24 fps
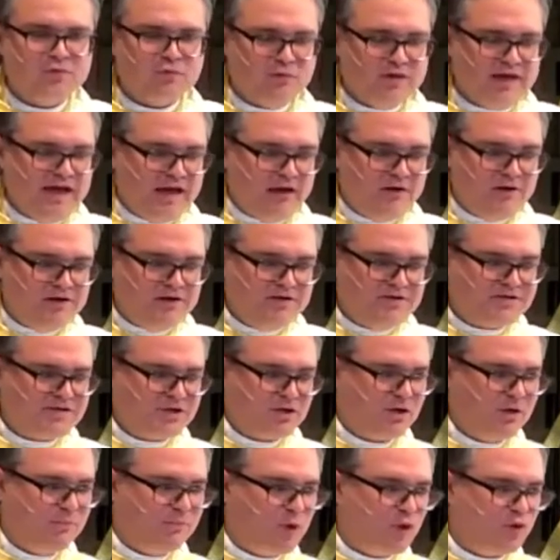realities,
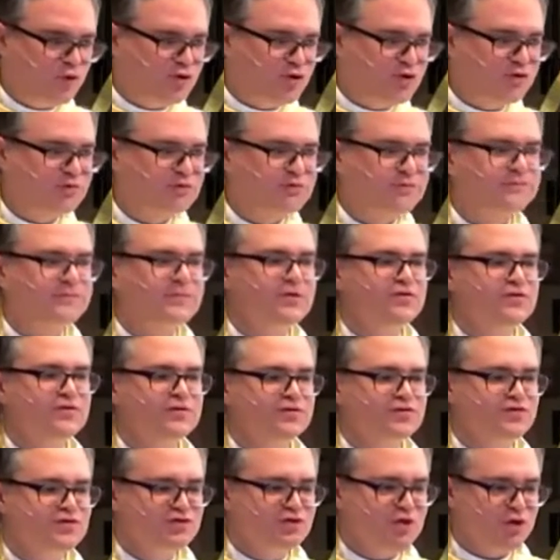they're emotional,
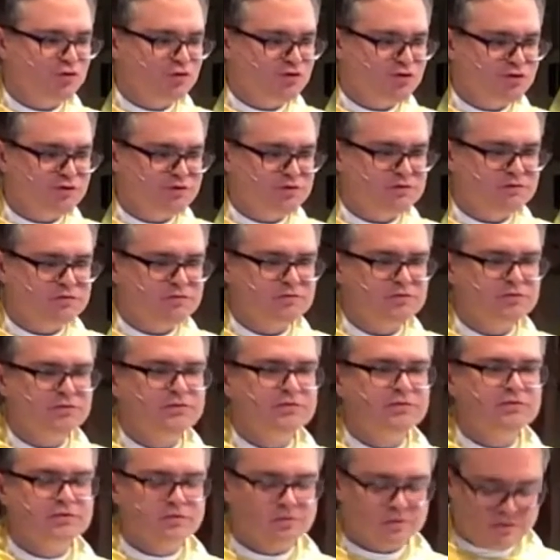social,
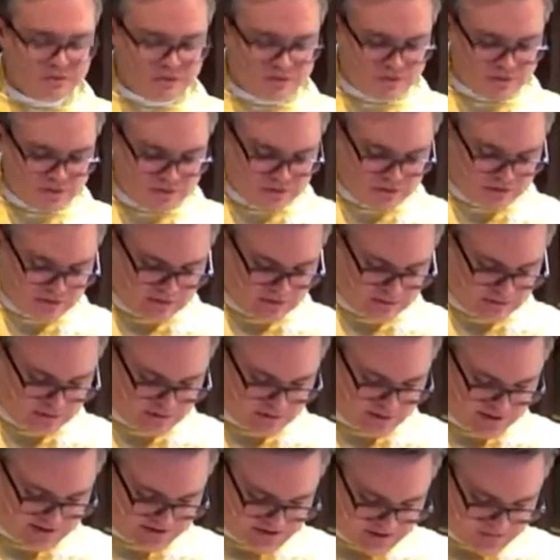and